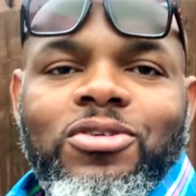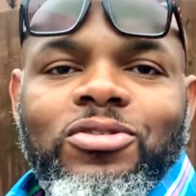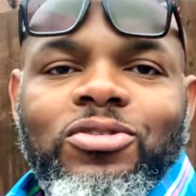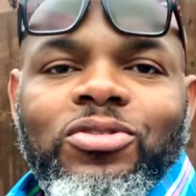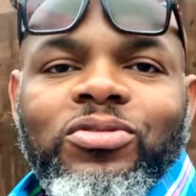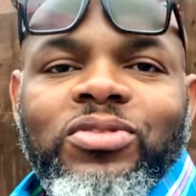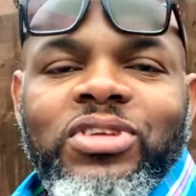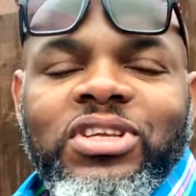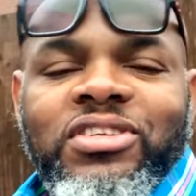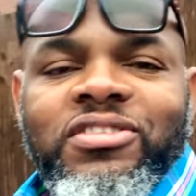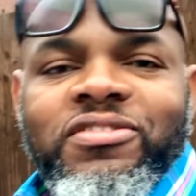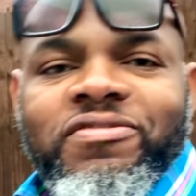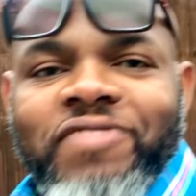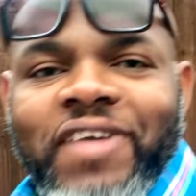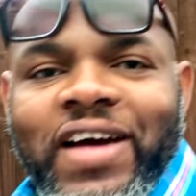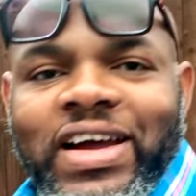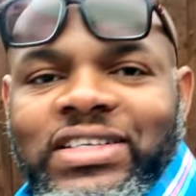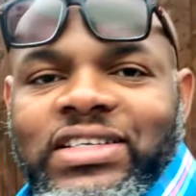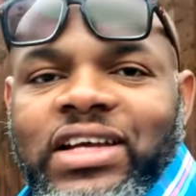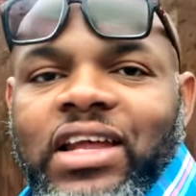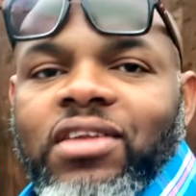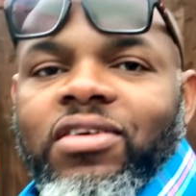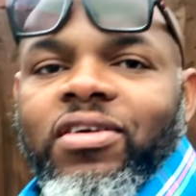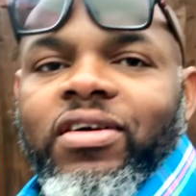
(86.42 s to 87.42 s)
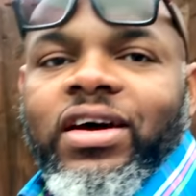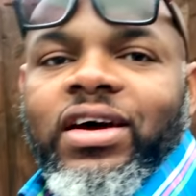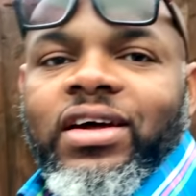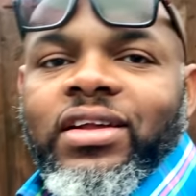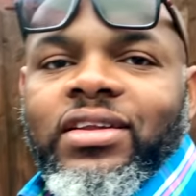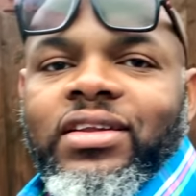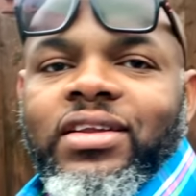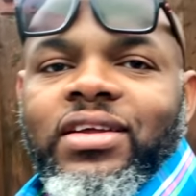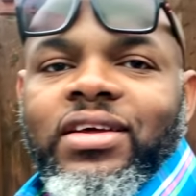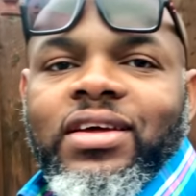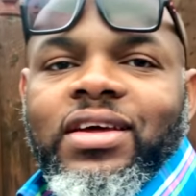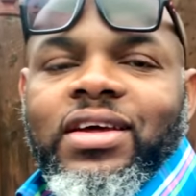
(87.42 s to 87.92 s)
to this vital organ
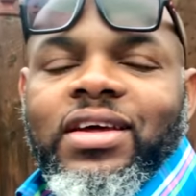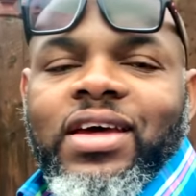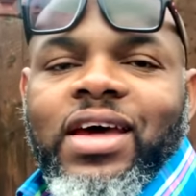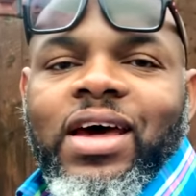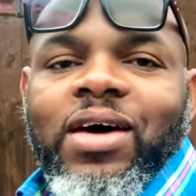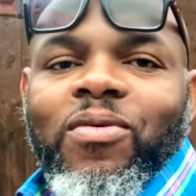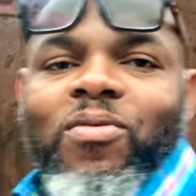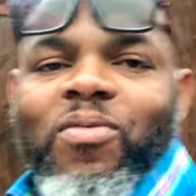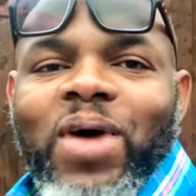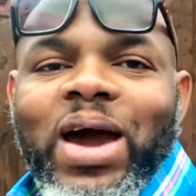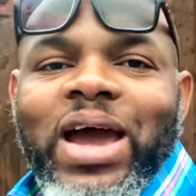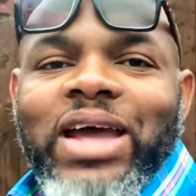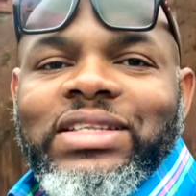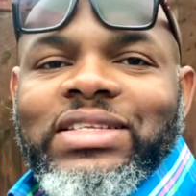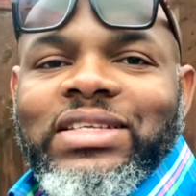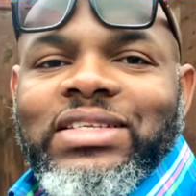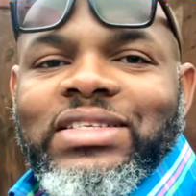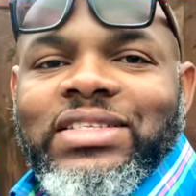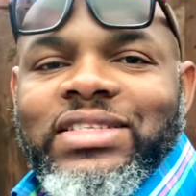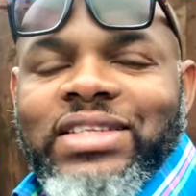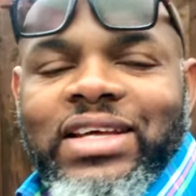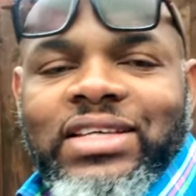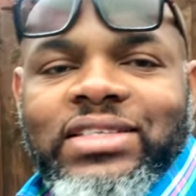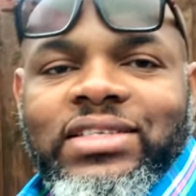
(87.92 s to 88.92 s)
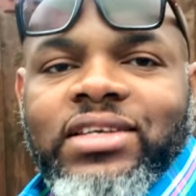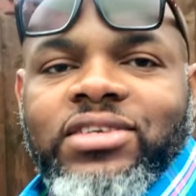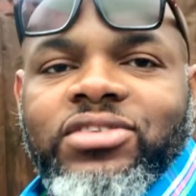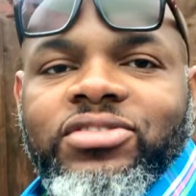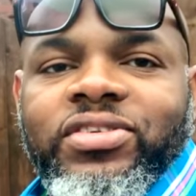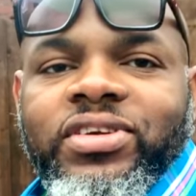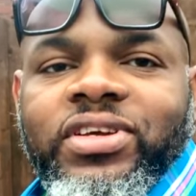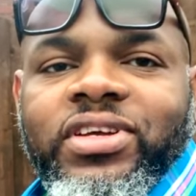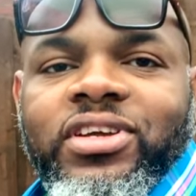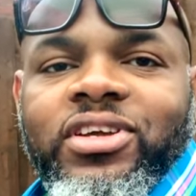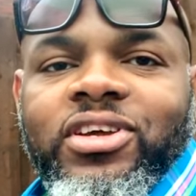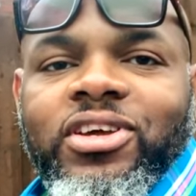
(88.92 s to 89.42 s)
and why it is
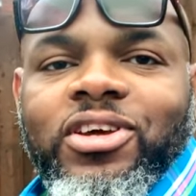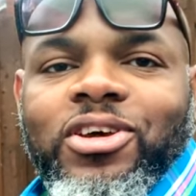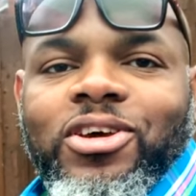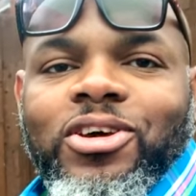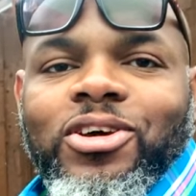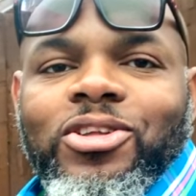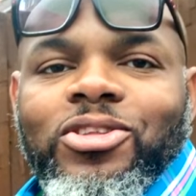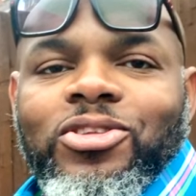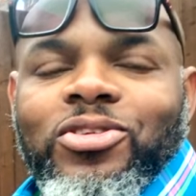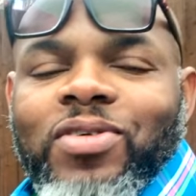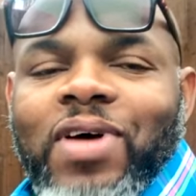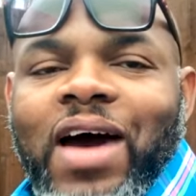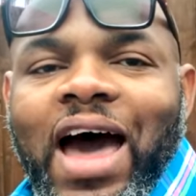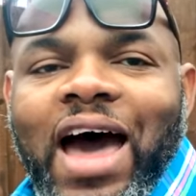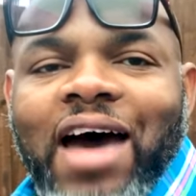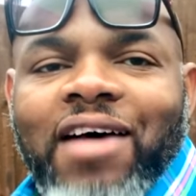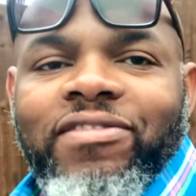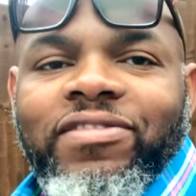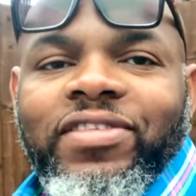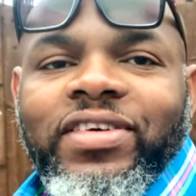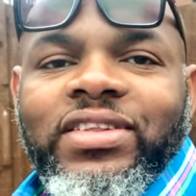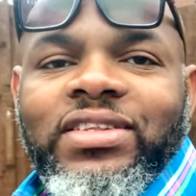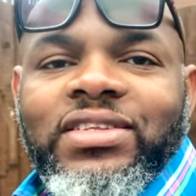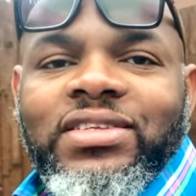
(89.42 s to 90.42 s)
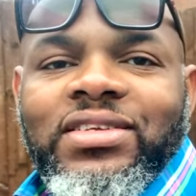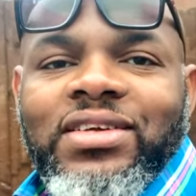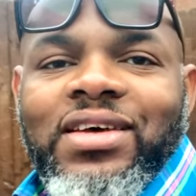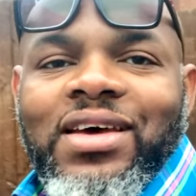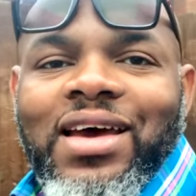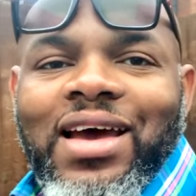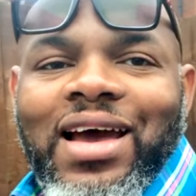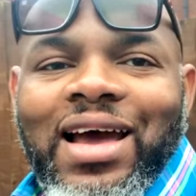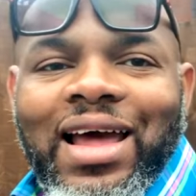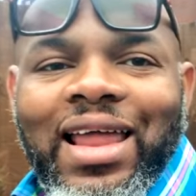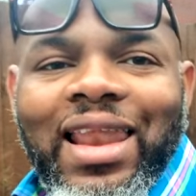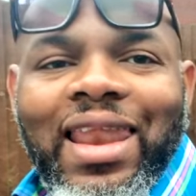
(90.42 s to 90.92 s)
necessary to have it
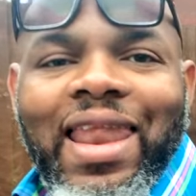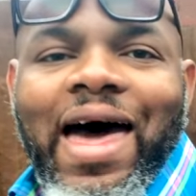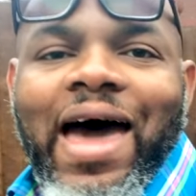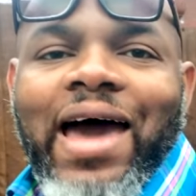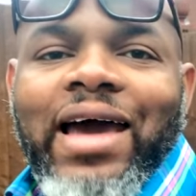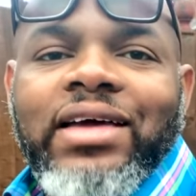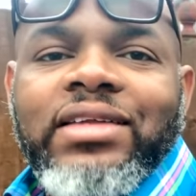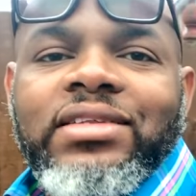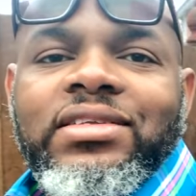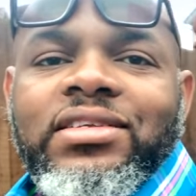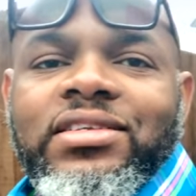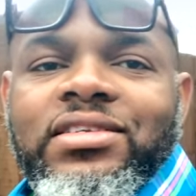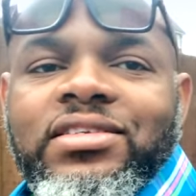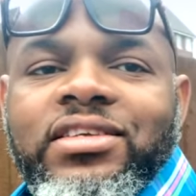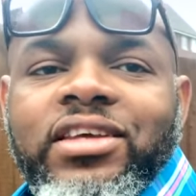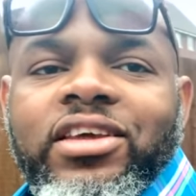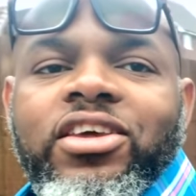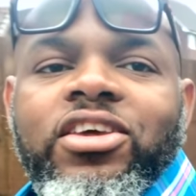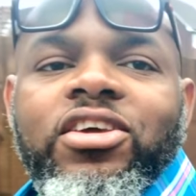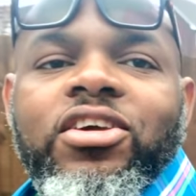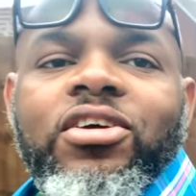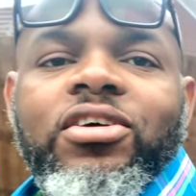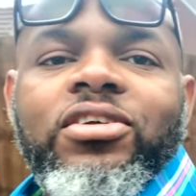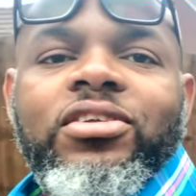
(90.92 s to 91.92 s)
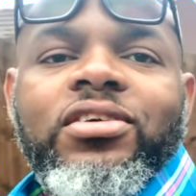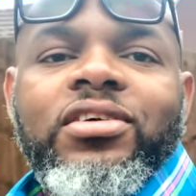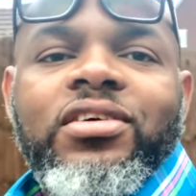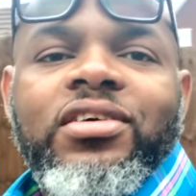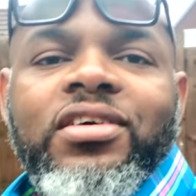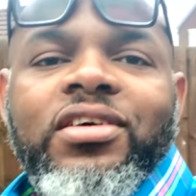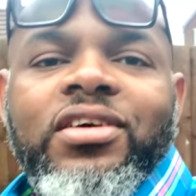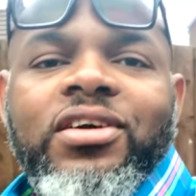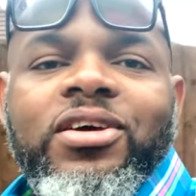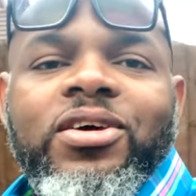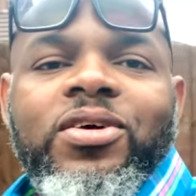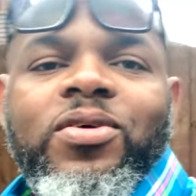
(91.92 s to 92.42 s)
clagged, secured
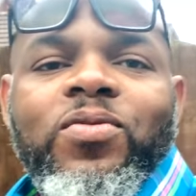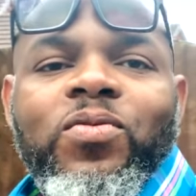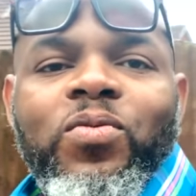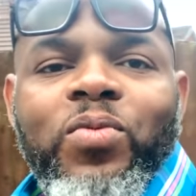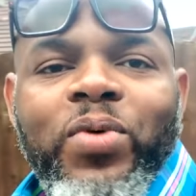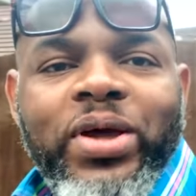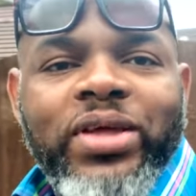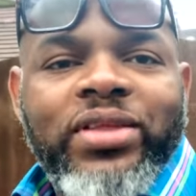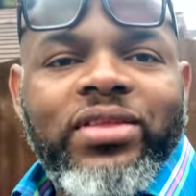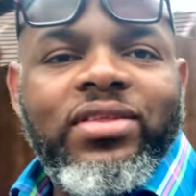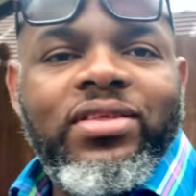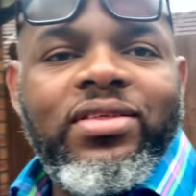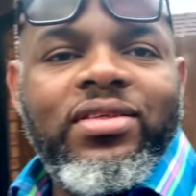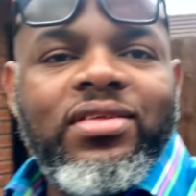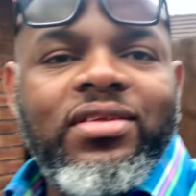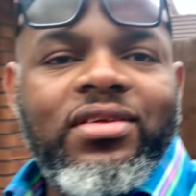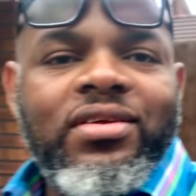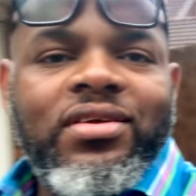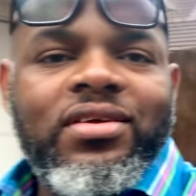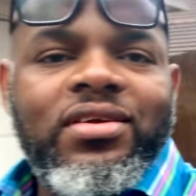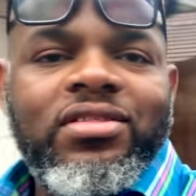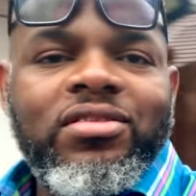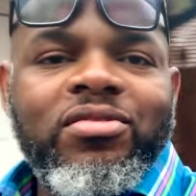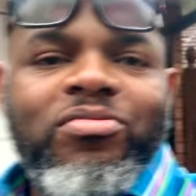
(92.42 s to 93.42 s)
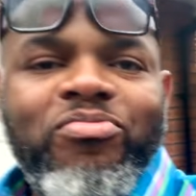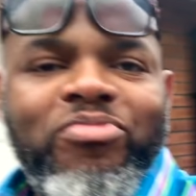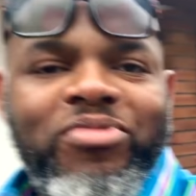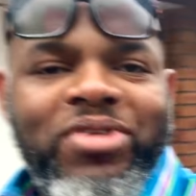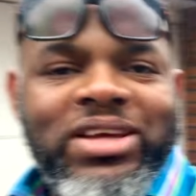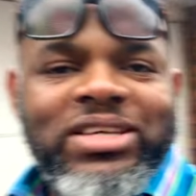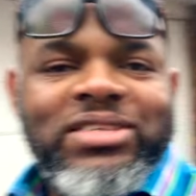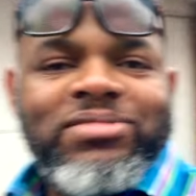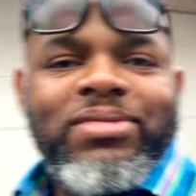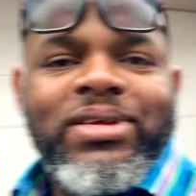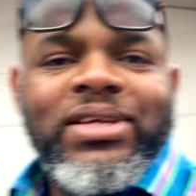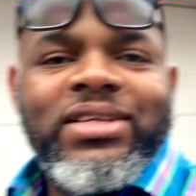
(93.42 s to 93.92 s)
with the
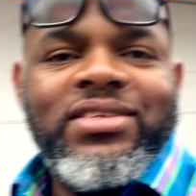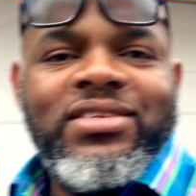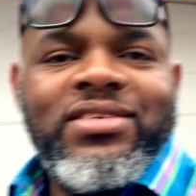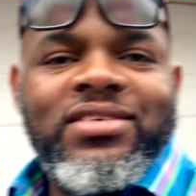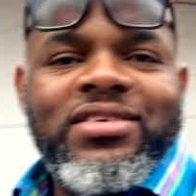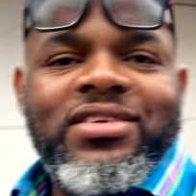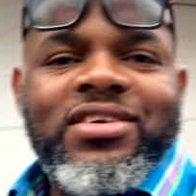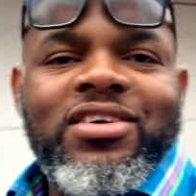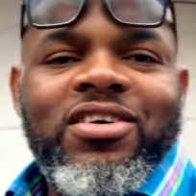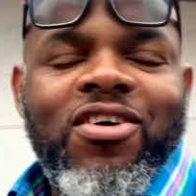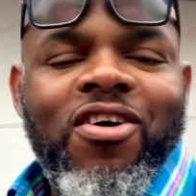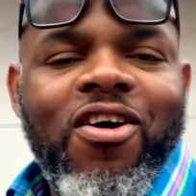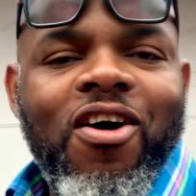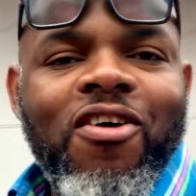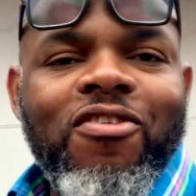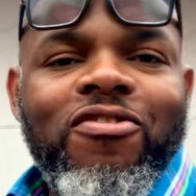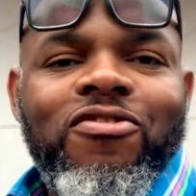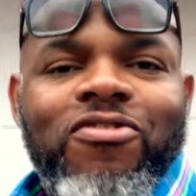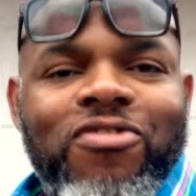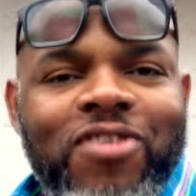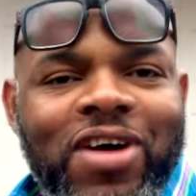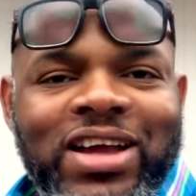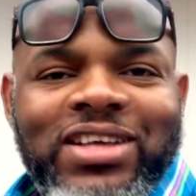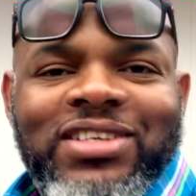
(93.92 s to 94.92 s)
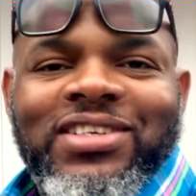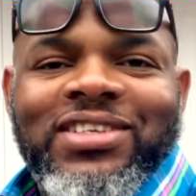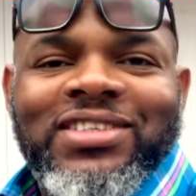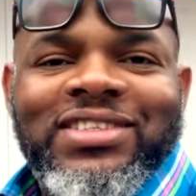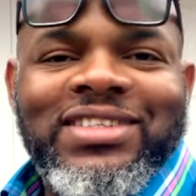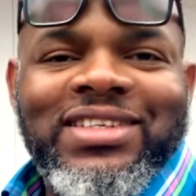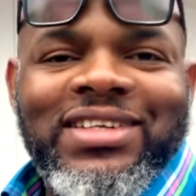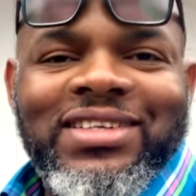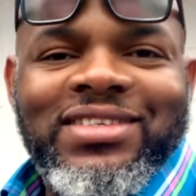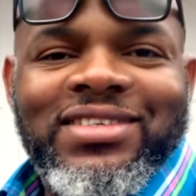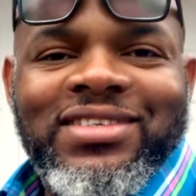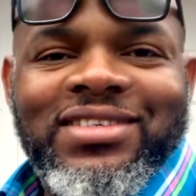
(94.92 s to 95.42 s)
breastplate of
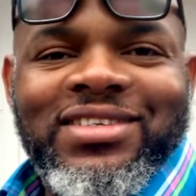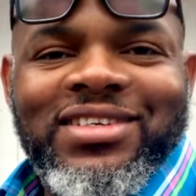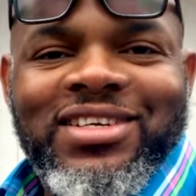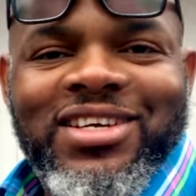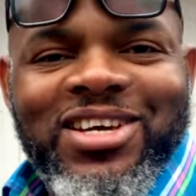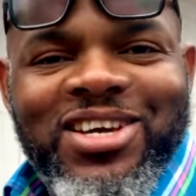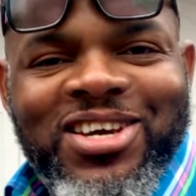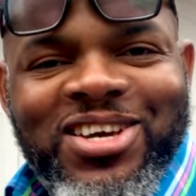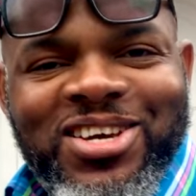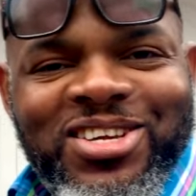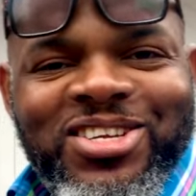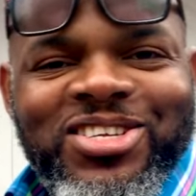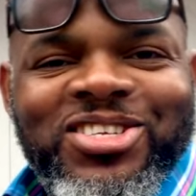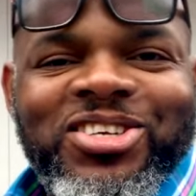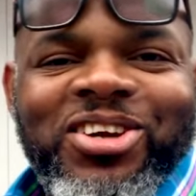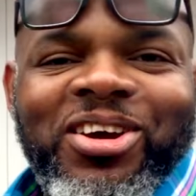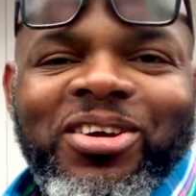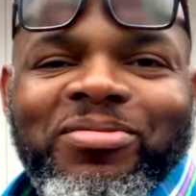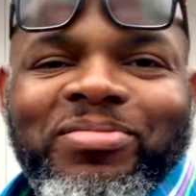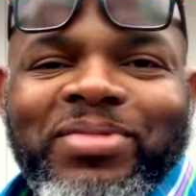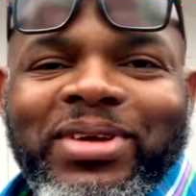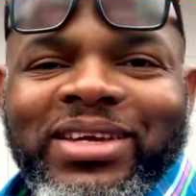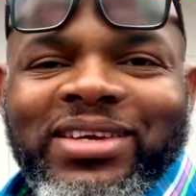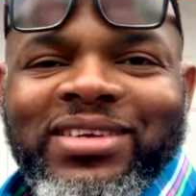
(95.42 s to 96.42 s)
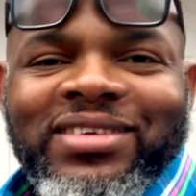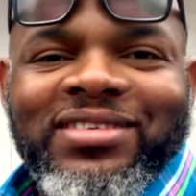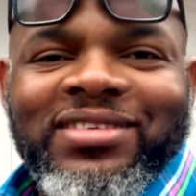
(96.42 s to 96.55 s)
righteousness. Join me.